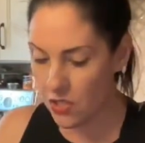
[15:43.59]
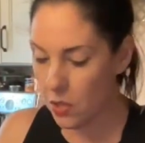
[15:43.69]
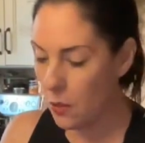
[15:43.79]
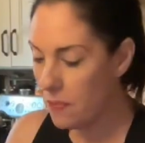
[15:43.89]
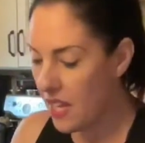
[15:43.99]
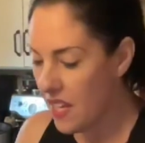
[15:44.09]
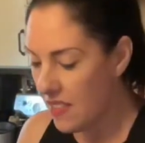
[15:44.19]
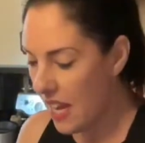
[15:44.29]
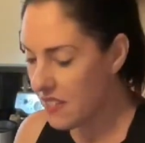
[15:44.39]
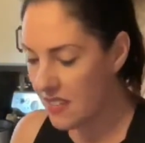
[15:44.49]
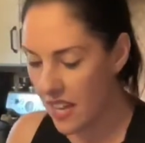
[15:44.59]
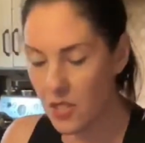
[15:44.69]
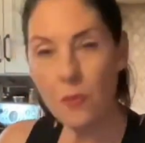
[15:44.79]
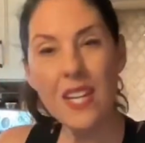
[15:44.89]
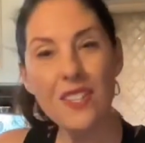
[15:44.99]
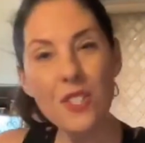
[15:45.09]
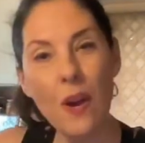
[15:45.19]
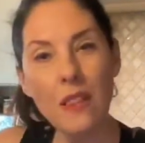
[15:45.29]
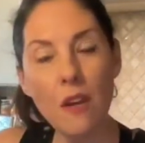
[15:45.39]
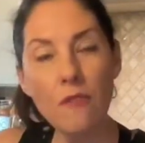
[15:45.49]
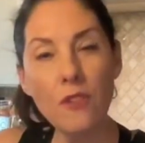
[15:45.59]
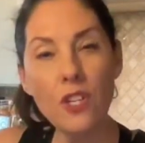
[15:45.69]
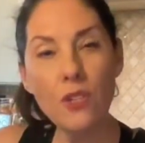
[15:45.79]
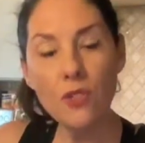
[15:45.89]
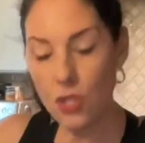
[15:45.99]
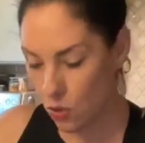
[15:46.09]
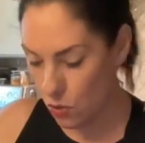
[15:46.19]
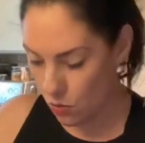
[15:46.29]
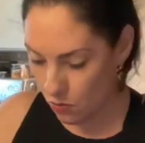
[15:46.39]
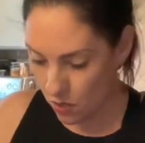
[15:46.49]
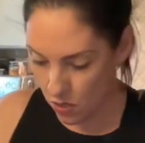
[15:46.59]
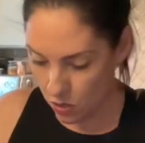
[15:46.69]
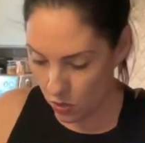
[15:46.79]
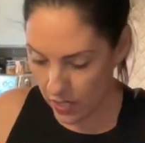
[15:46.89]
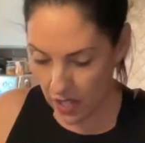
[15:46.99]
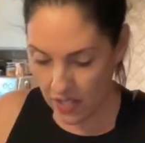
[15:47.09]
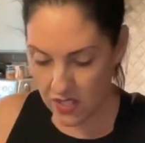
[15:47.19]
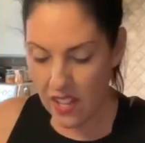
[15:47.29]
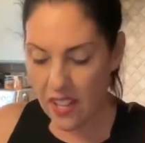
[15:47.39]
So that's next week. So I'd love for you to join us.